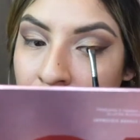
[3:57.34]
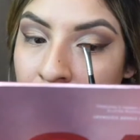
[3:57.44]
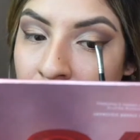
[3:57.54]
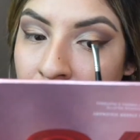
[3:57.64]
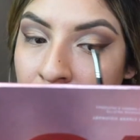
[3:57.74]
to
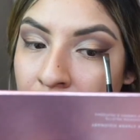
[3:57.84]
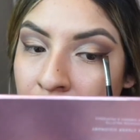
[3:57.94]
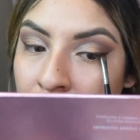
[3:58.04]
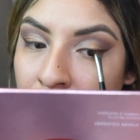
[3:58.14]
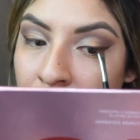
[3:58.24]
clean it up.
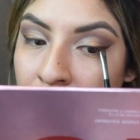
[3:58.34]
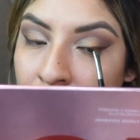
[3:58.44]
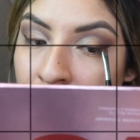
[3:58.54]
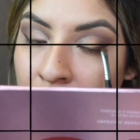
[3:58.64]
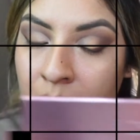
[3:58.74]

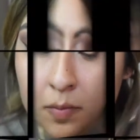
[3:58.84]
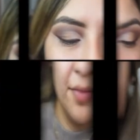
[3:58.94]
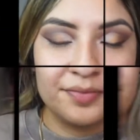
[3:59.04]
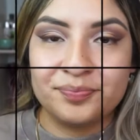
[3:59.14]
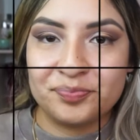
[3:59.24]

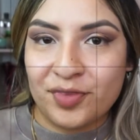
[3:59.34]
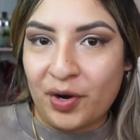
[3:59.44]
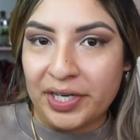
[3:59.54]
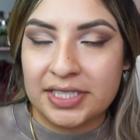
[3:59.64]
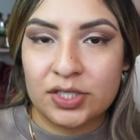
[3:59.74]

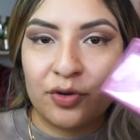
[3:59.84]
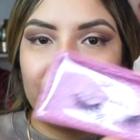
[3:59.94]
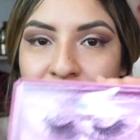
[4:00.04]
Alright, so for